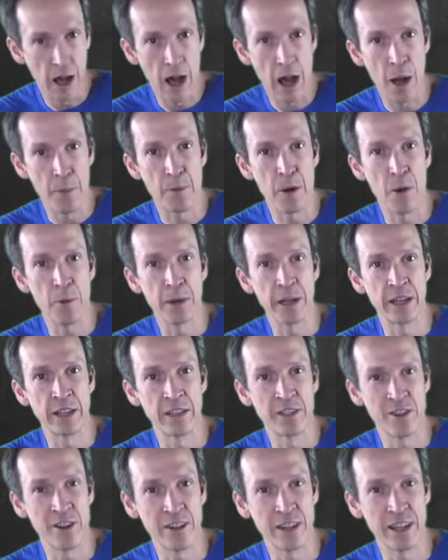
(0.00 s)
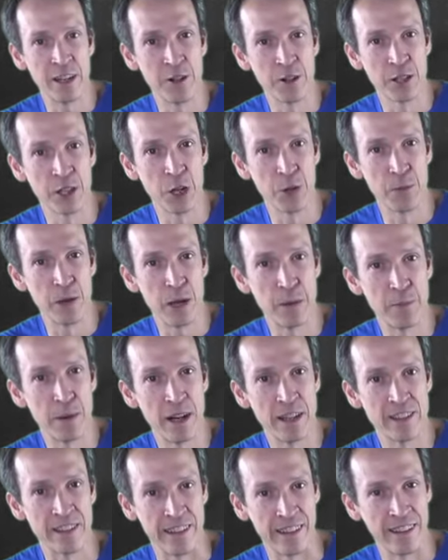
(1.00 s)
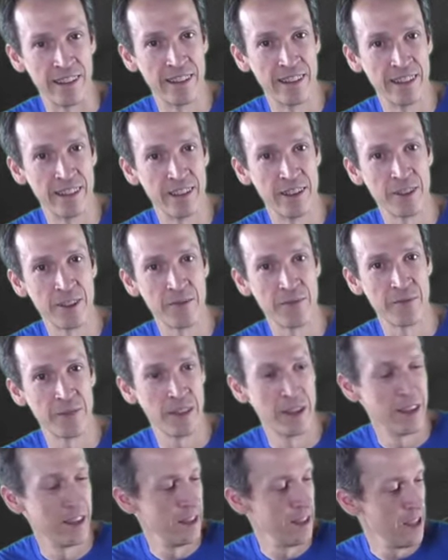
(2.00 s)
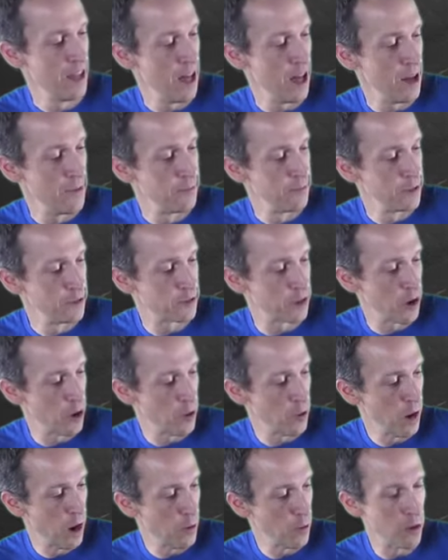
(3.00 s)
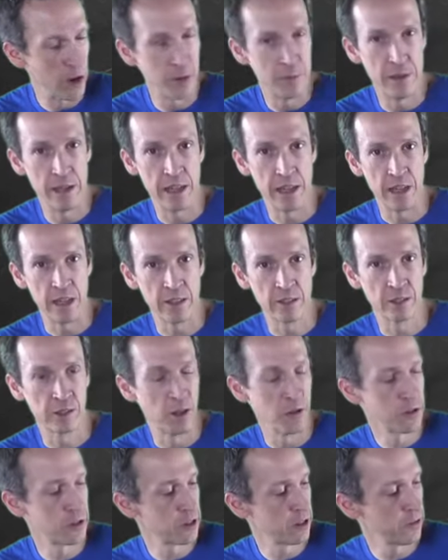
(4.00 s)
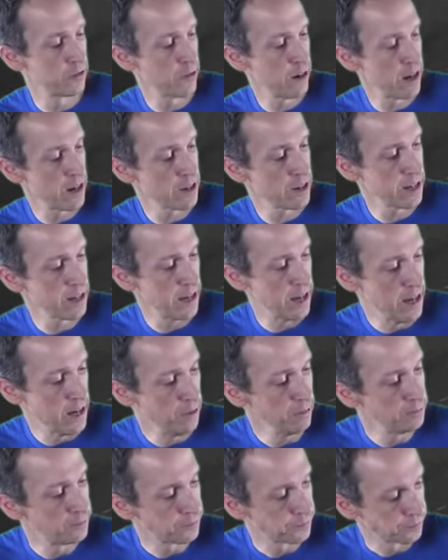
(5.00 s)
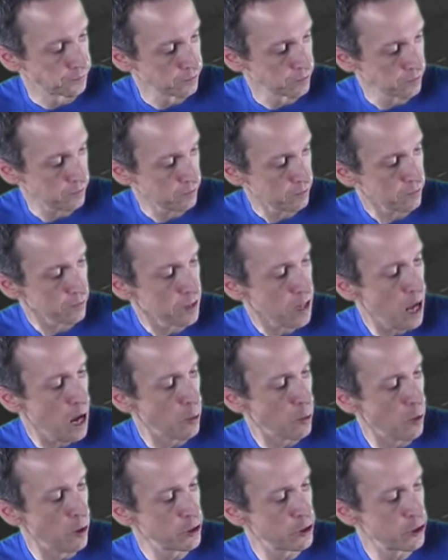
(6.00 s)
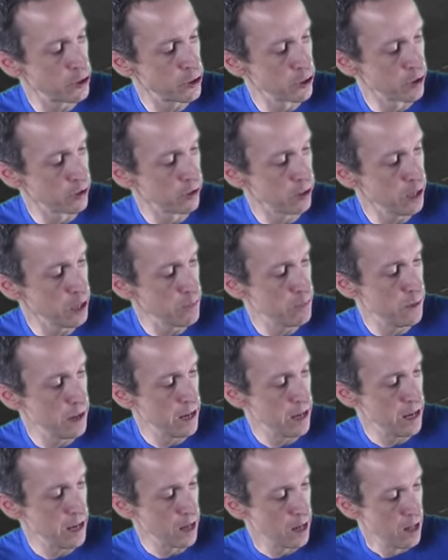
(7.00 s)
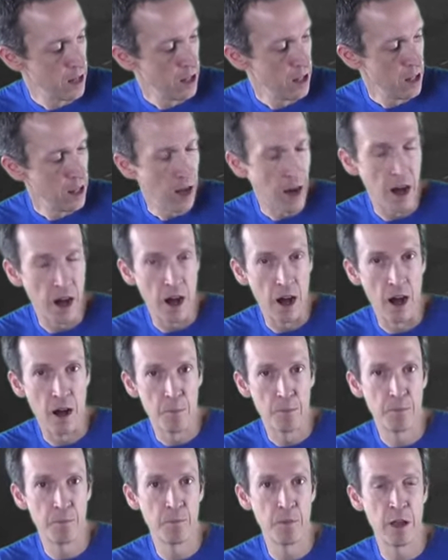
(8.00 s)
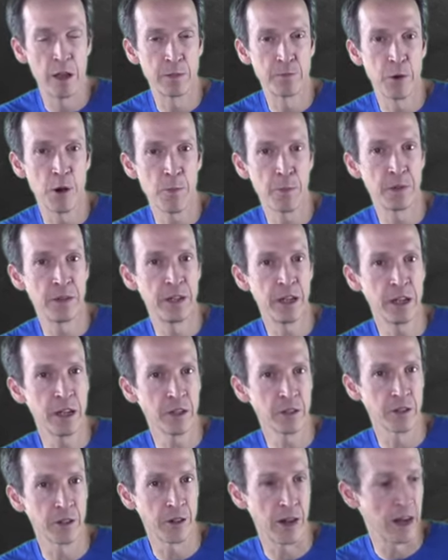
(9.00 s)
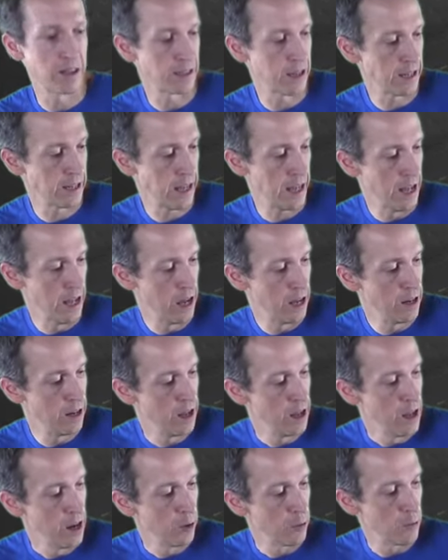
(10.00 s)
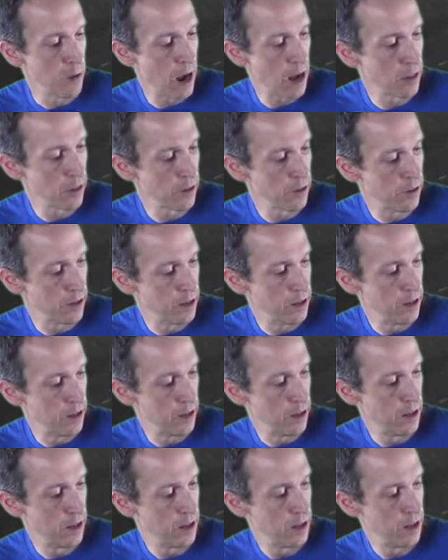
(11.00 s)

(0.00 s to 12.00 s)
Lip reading: I'm probably going to start to hear a little bit of buzzing. So I want to be as close to the fret as I can. I want to generally be as perpendicular as I can, rather than